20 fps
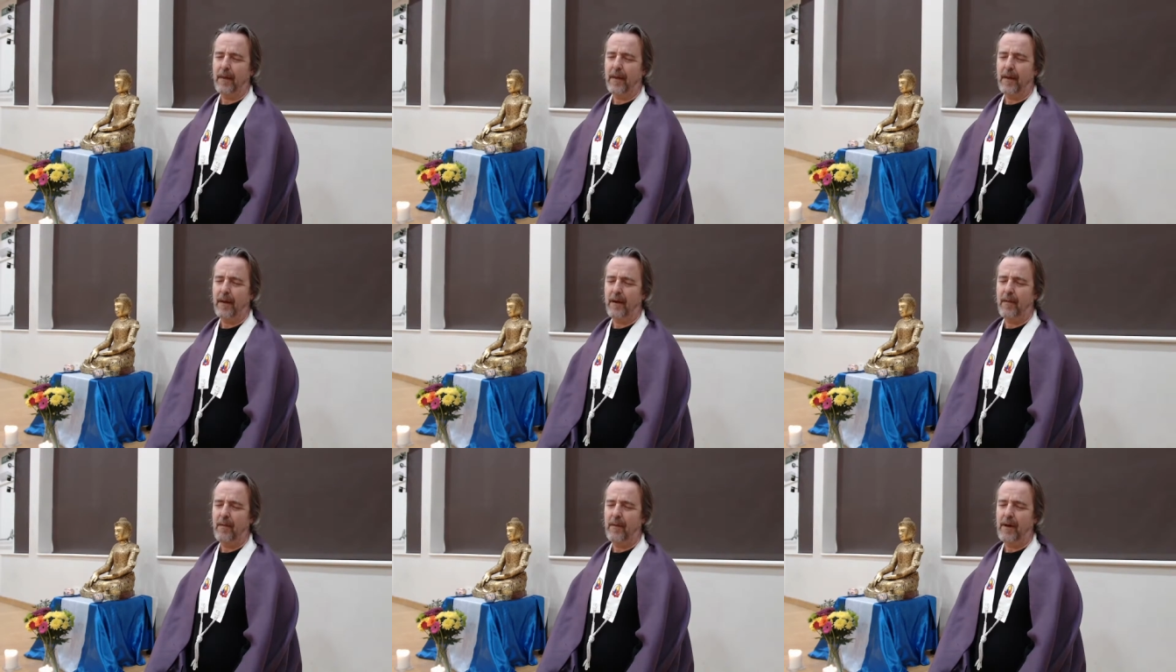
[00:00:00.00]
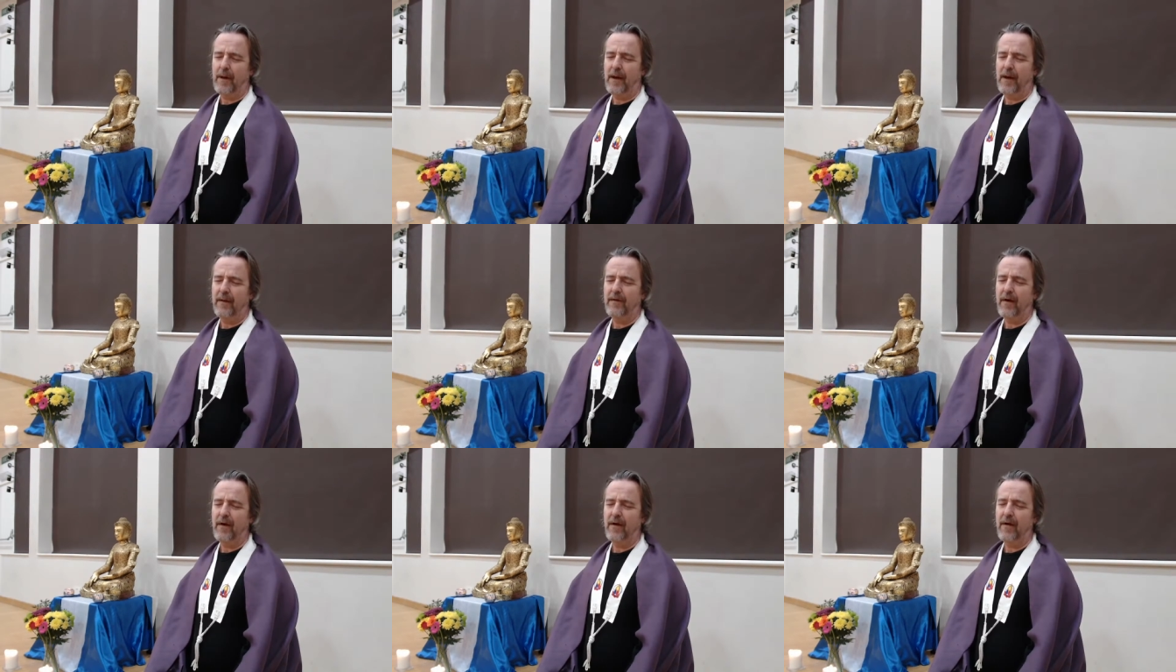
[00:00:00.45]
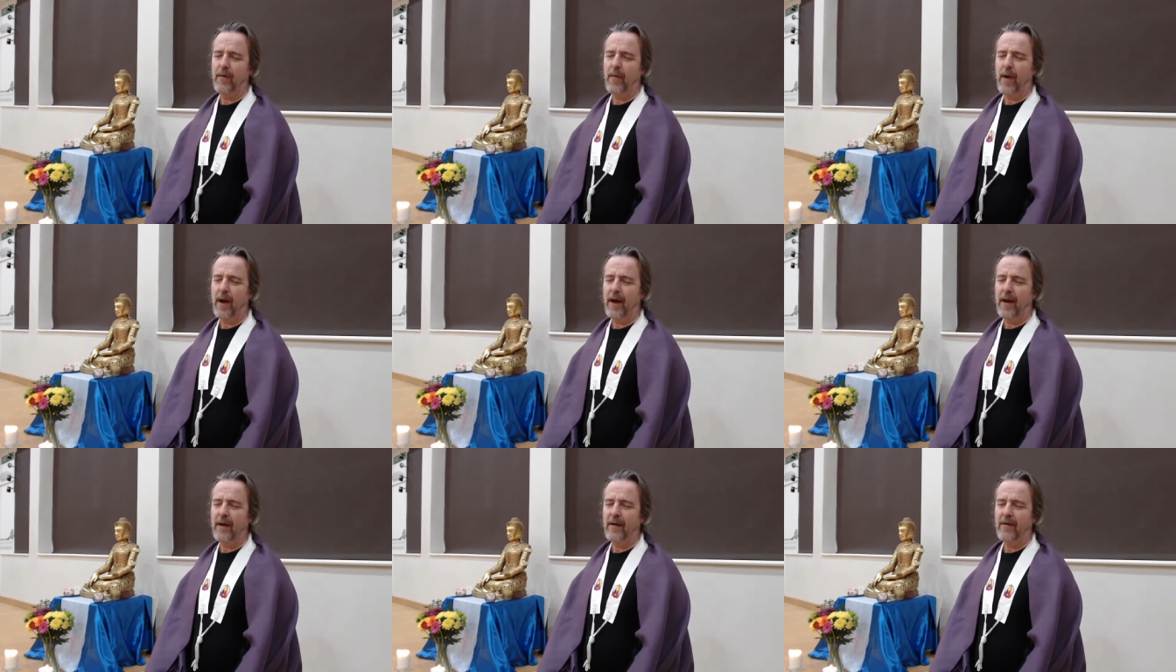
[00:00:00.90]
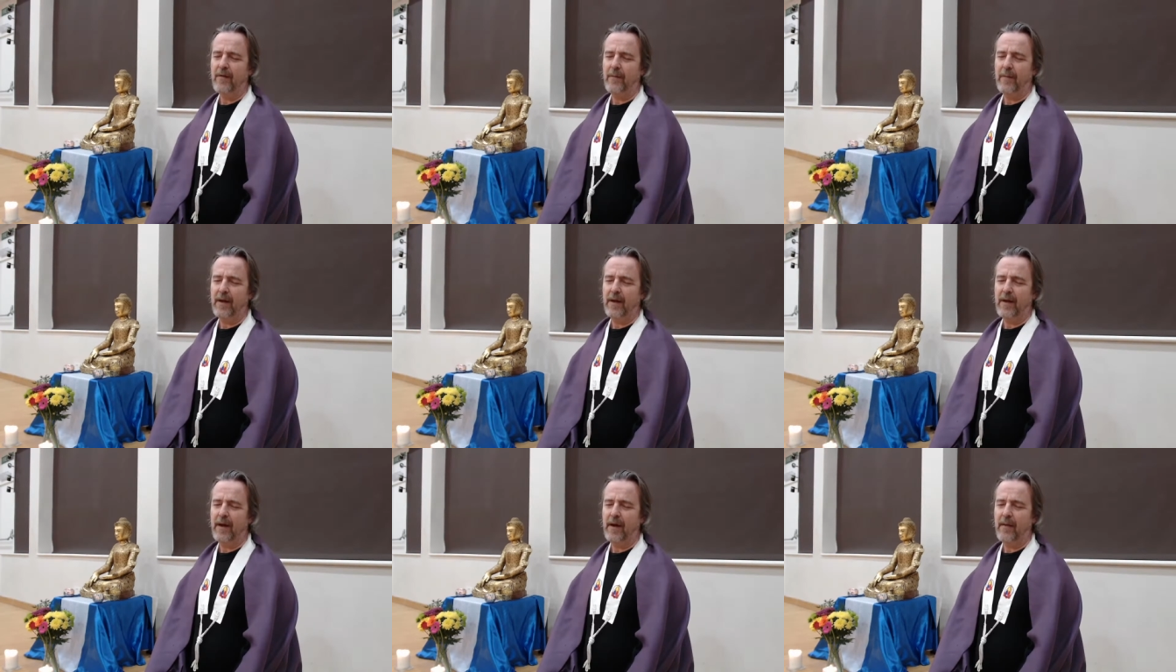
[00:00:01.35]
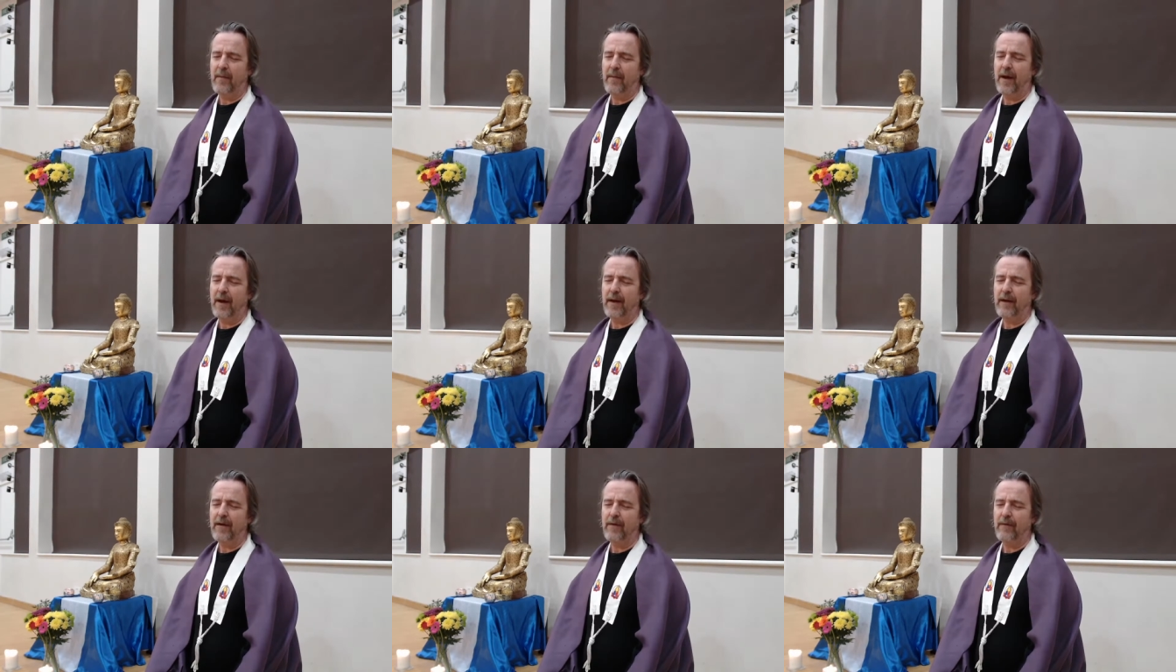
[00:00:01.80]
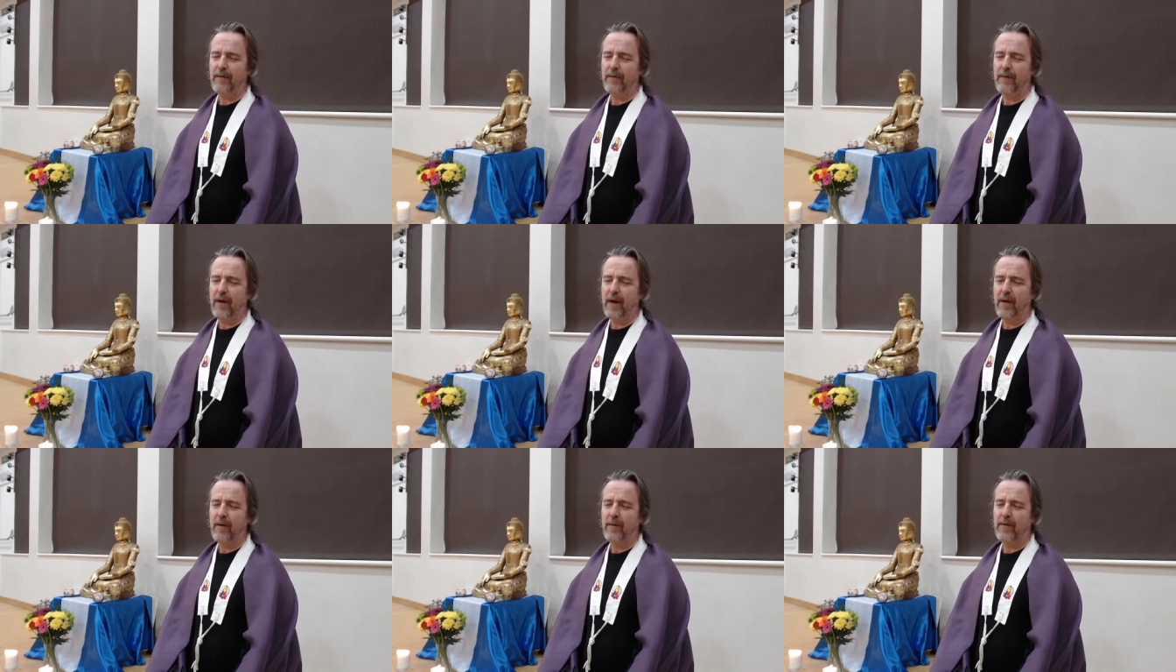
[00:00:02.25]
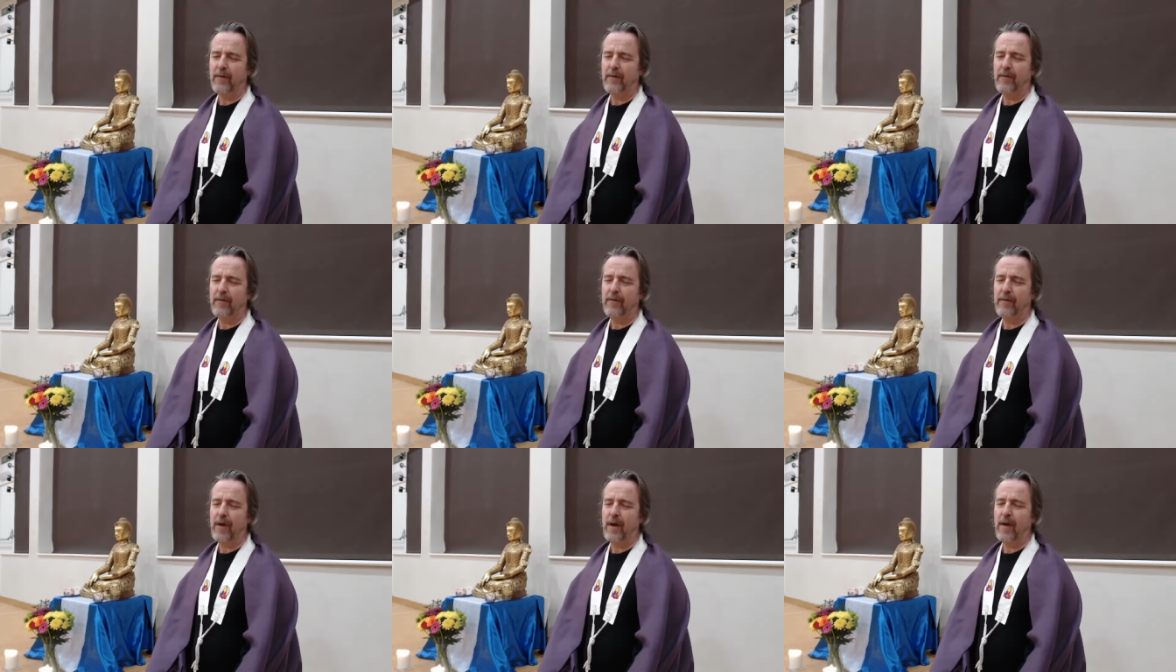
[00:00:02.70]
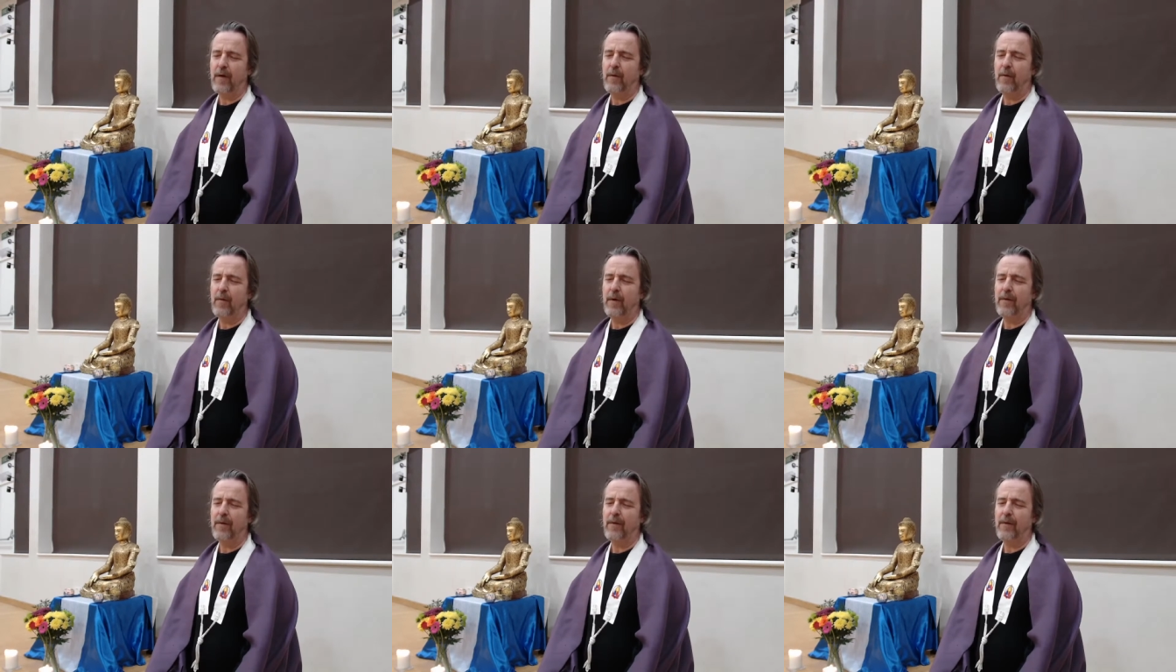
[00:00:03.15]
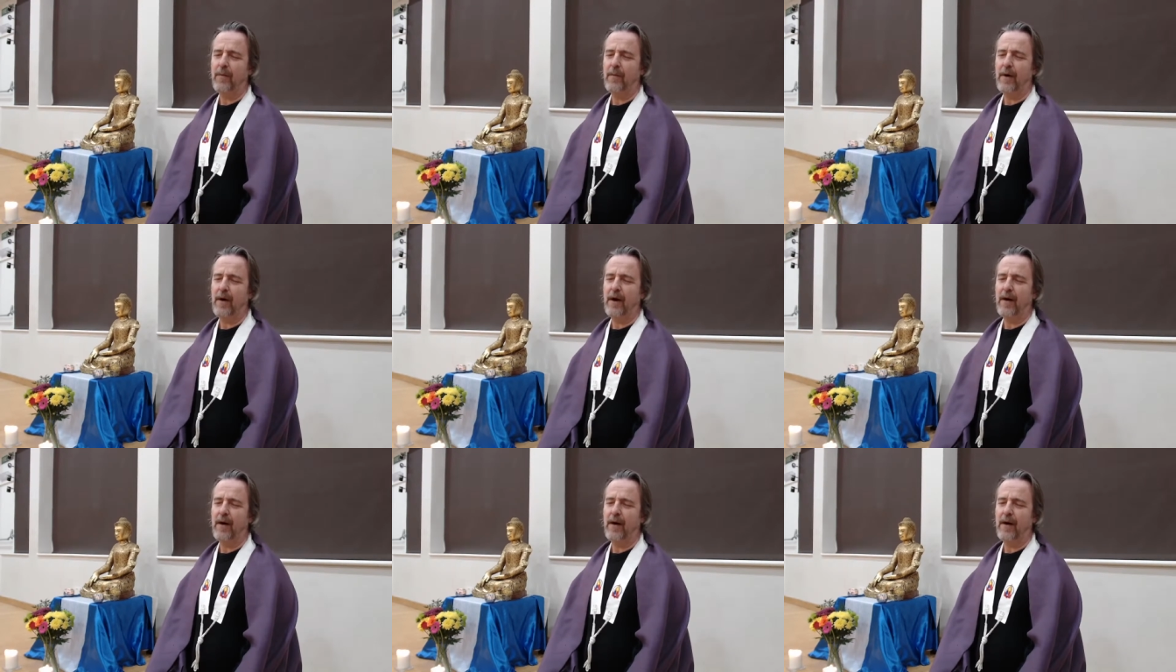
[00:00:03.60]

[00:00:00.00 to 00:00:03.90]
And we let our awareness become like a flow, to flow with the breath.